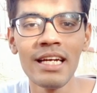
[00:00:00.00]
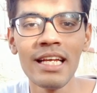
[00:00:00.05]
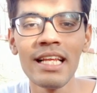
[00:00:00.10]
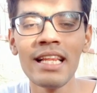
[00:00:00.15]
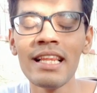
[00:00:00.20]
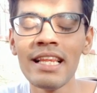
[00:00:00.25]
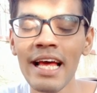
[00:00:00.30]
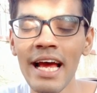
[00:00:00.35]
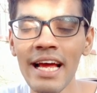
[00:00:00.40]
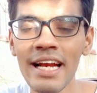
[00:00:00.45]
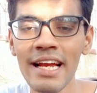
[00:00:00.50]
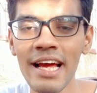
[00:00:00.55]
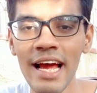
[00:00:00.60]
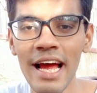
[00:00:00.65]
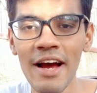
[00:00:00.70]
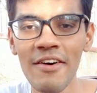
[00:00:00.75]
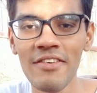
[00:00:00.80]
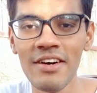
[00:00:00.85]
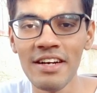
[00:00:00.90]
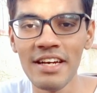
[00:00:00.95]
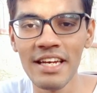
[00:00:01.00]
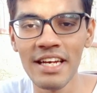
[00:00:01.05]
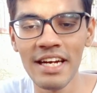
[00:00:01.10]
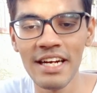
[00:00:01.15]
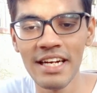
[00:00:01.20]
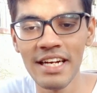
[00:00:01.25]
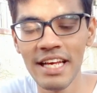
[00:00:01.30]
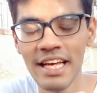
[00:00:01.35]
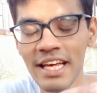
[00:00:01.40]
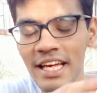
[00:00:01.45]
Till then, have a
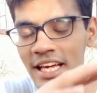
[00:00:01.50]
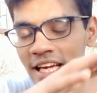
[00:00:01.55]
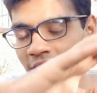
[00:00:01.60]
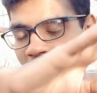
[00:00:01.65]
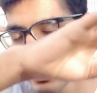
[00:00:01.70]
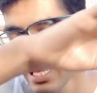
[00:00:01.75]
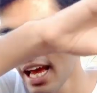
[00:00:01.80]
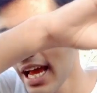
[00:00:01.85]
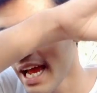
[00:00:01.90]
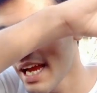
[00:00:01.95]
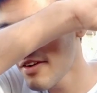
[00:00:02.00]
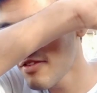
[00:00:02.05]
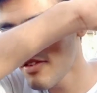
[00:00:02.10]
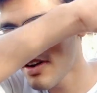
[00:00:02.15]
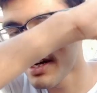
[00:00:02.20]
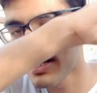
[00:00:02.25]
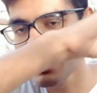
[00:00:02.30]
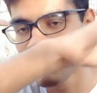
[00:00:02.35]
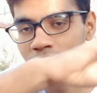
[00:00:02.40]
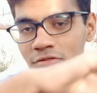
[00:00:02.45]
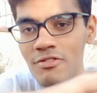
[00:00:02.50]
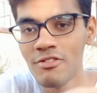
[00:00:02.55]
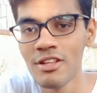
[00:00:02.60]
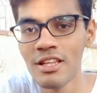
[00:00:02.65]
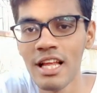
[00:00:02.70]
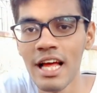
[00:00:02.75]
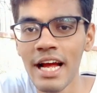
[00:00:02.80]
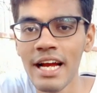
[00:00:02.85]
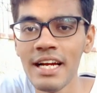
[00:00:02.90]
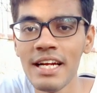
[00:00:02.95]
great day and wonderful
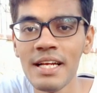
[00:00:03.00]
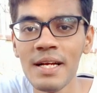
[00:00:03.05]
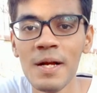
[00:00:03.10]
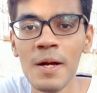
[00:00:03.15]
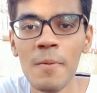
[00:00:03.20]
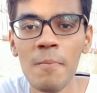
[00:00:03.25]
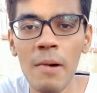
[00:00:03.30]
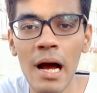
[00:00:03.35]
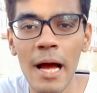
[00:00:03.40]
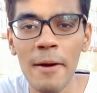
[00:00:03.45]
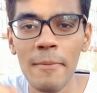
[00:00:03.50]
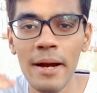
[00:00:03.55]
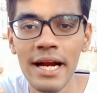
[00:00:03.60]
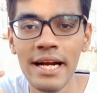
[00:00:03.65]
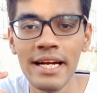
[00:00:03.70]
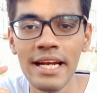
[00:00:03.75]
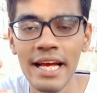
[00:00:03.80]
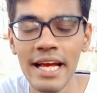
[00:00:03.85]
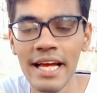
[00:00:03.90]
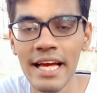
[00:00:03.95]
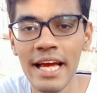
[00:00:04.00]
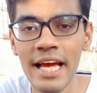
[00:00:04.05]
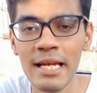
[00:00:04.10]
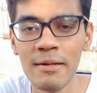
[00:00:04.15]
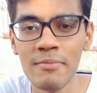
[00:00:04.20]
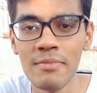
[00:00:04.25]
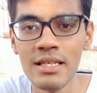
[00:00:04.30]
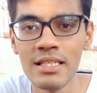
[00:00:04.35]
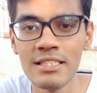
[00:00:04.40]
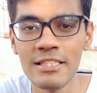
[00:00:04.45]
night. Bye bye, take
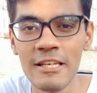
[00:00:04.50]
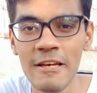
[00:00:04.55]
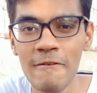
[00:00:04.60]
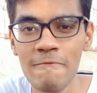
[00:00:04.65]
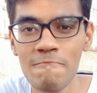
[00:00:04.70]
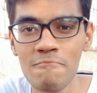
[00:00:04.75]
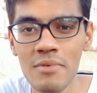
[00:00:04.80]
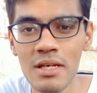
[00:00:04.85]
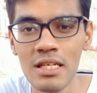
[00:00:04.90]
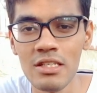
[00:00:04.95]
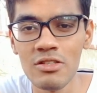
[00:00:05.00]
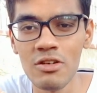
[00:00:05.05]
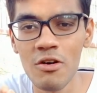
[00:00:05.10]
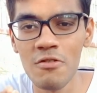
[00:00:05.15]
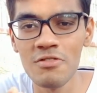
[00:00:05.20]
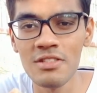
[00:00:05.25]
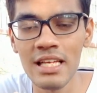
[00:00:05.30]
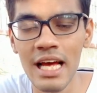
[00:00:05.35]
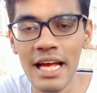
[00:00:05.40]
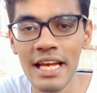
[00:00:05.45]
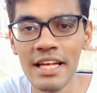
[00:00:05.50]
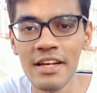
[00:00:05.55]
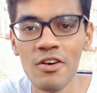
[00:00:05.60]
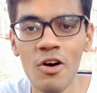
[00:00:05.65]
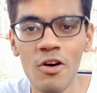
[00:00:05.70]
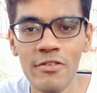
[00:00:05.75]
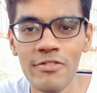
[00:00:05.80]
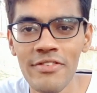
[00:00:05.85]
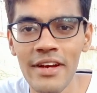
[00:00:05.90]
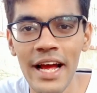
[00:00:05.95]
care, be safe, peace off,
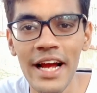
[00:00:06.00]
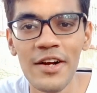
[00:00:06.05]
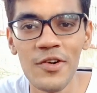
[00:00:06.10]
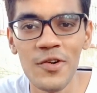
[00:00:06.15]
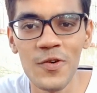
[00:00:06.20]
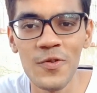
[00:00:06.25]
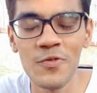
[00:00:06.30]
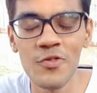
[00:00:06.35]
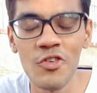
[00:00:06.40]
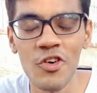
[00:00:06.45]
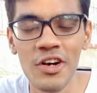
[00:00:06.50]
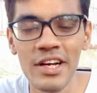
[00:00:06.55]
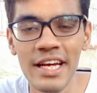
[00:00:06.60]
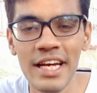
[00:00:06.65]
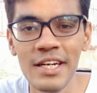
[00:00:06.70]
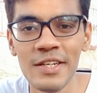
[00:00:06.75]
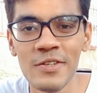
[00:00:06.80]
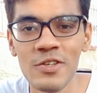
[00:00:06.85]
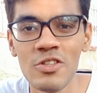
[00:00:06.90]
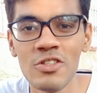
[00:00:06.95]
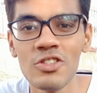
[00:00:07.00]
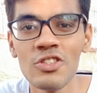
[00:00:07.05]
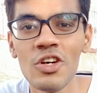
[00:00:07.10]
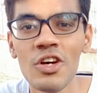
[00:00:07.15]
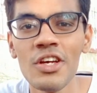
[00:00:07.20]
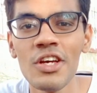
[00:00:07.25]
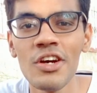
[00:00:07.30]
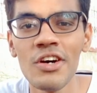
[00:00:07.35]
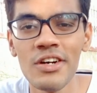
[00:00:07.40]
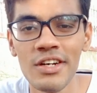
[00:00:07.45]
signing off, and don't forget to
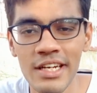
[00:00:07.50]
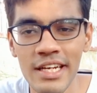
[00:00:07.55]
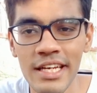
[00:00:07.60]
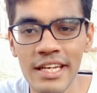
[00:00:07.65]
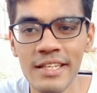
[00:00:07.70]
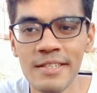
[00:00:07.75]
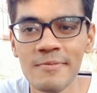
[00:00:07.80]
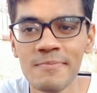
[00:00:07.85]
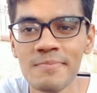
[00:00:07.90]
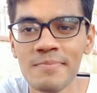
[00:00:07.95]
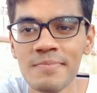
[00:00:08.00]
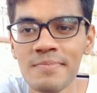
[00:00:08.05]
enjoy your day.